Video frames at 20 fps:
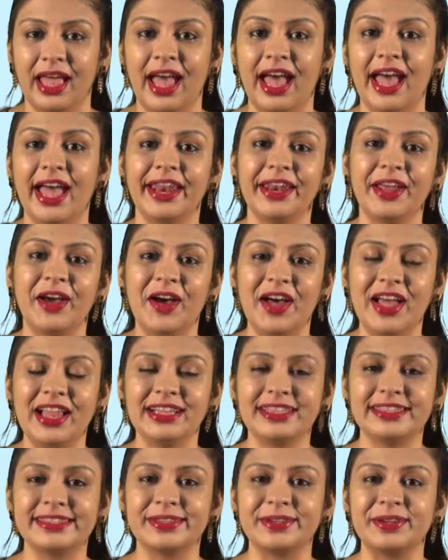and
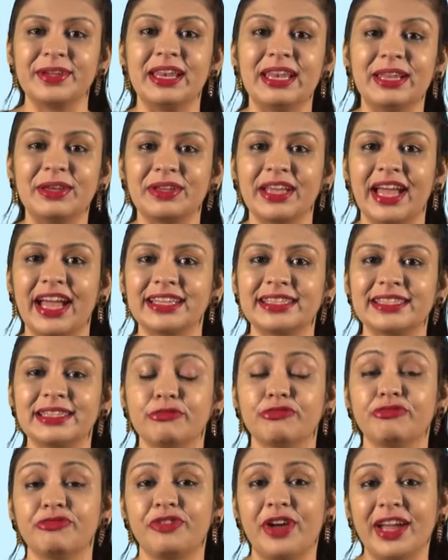also look at
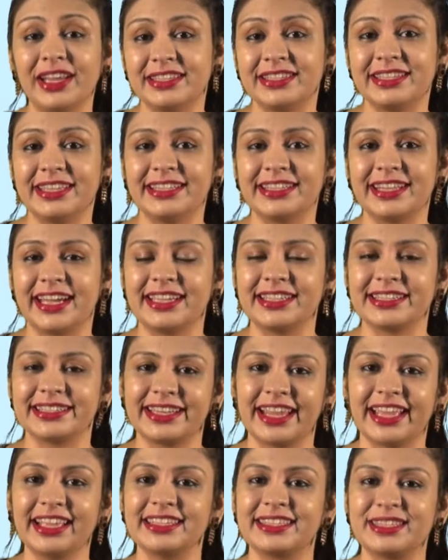some fancy ties
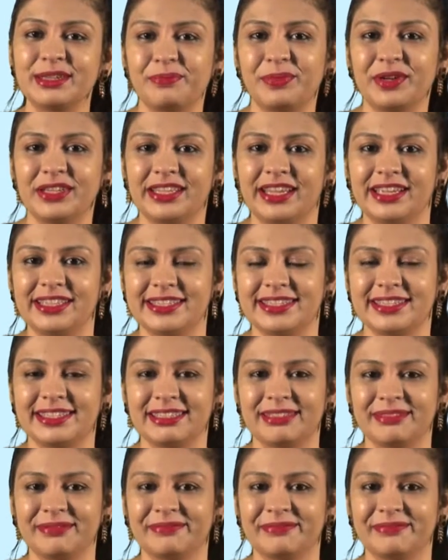like zipper ties.